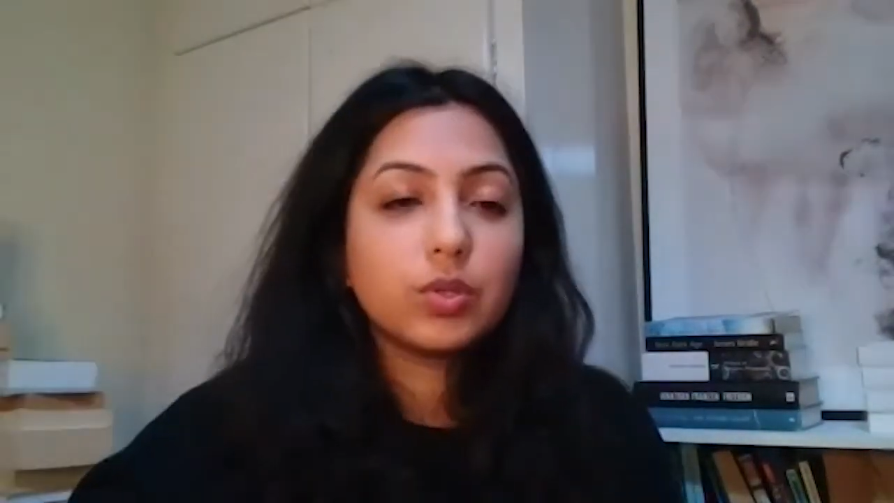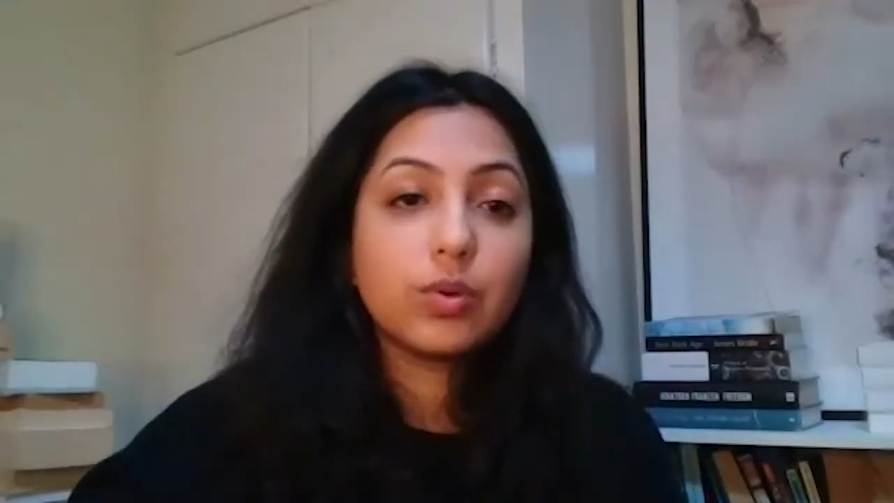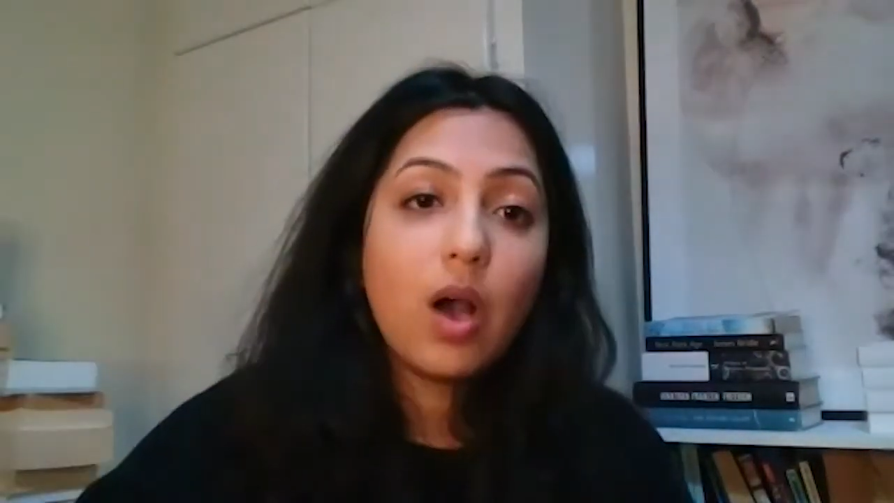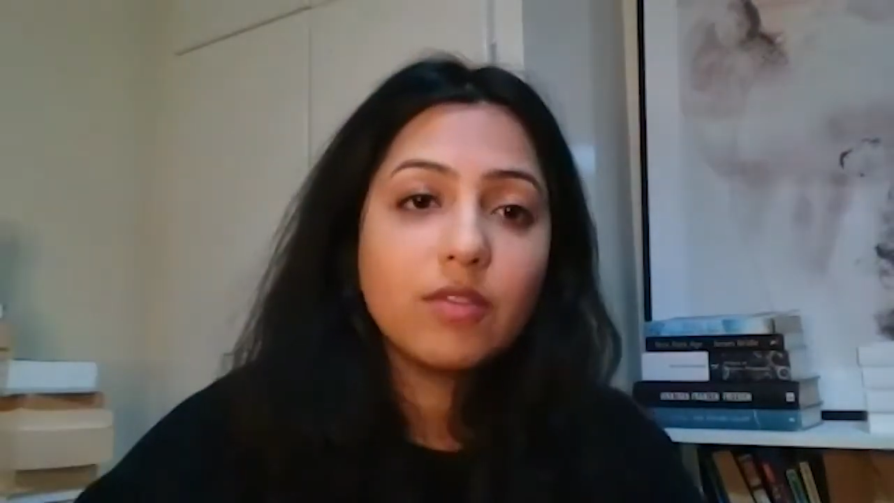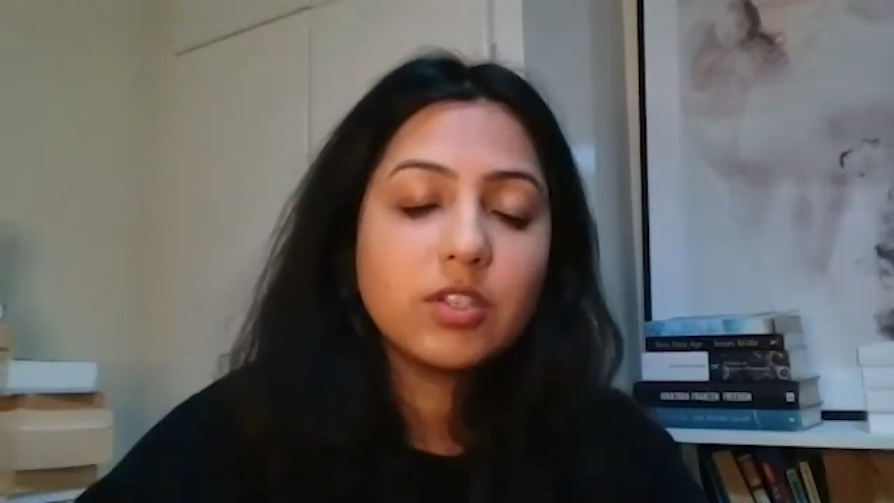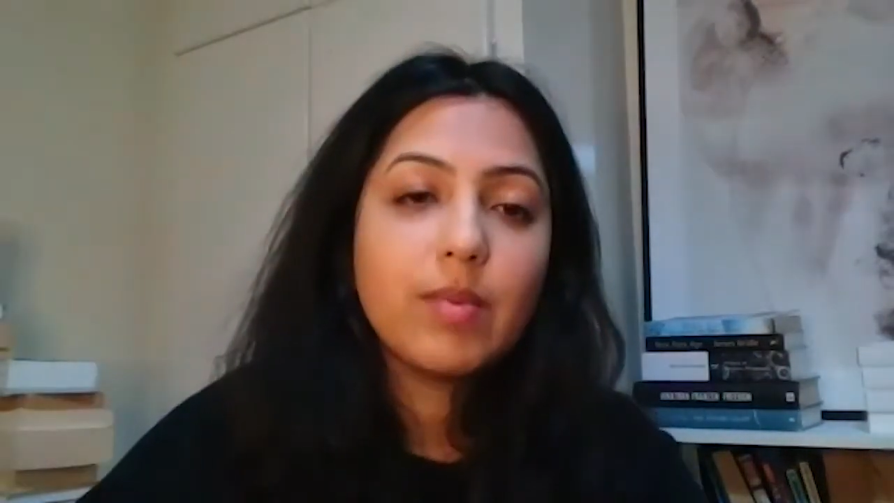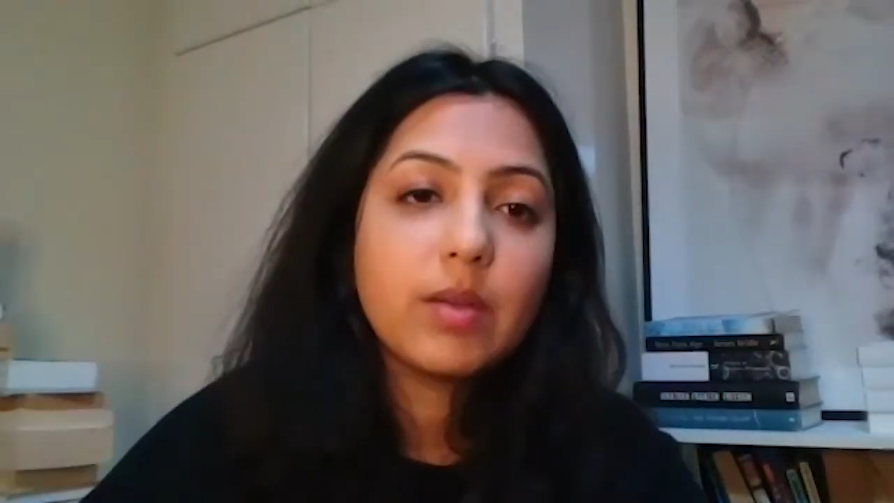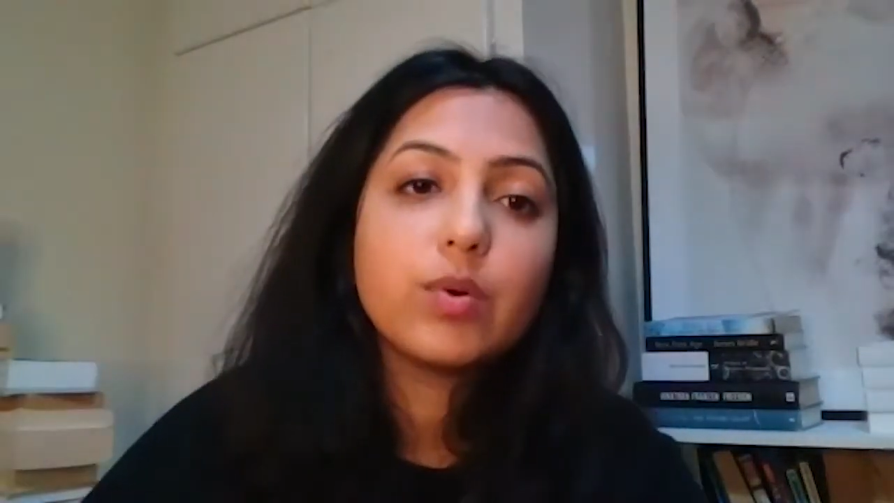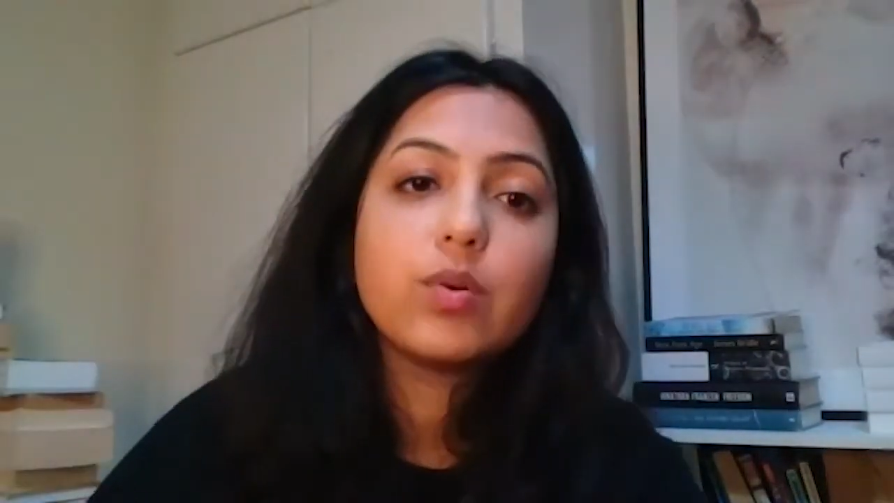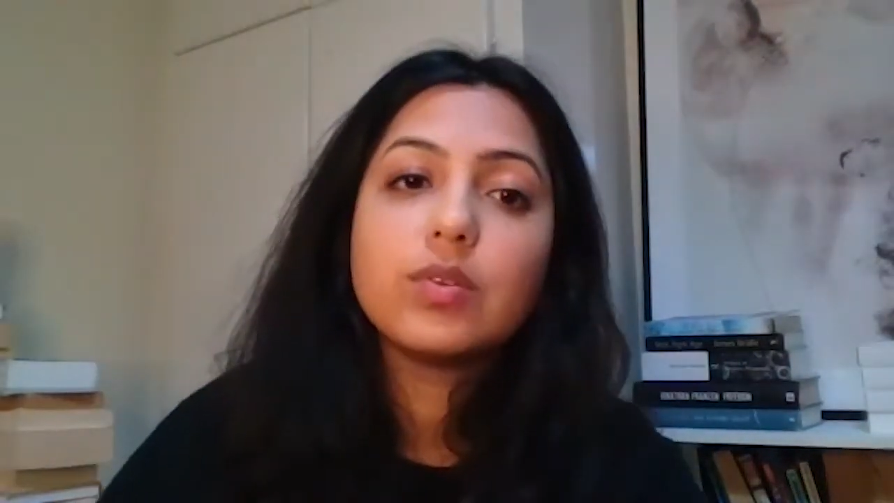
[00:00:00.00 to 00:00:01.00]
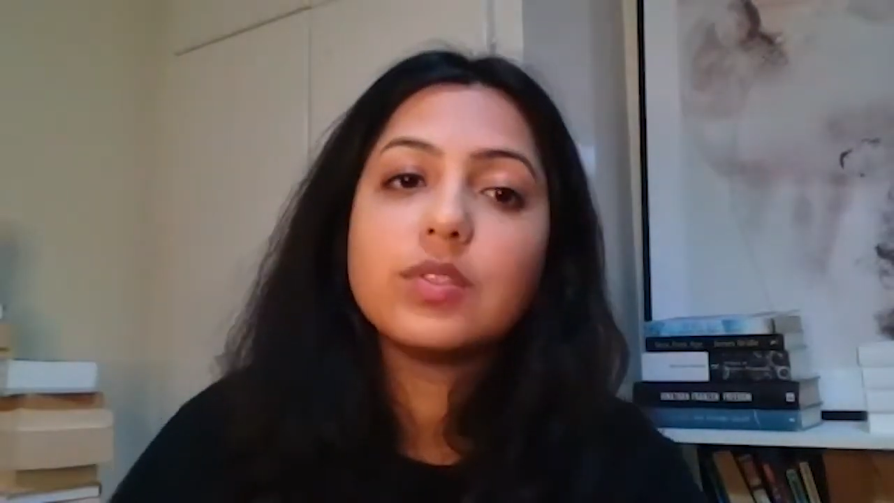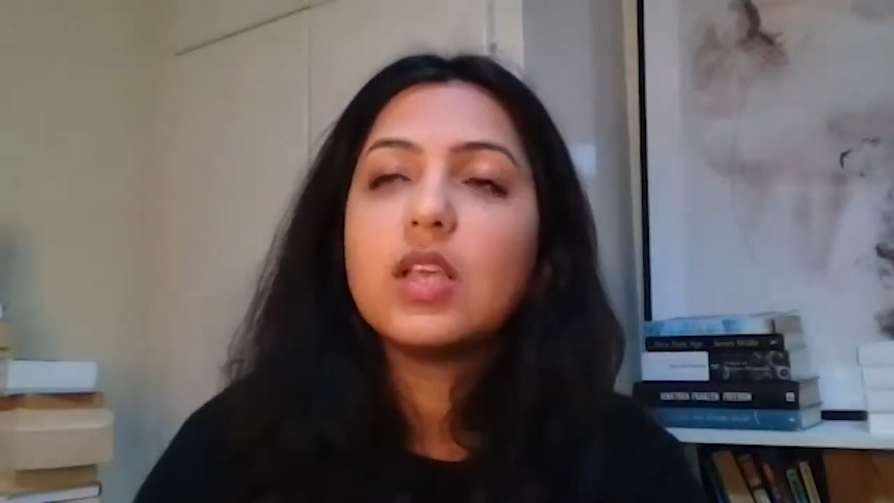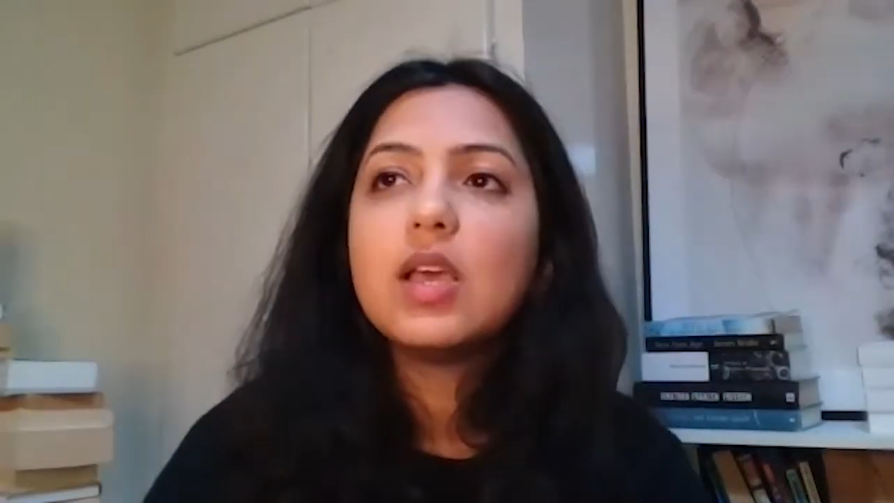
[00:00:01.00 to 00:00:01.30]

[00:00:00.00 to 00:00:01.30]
or after menopause,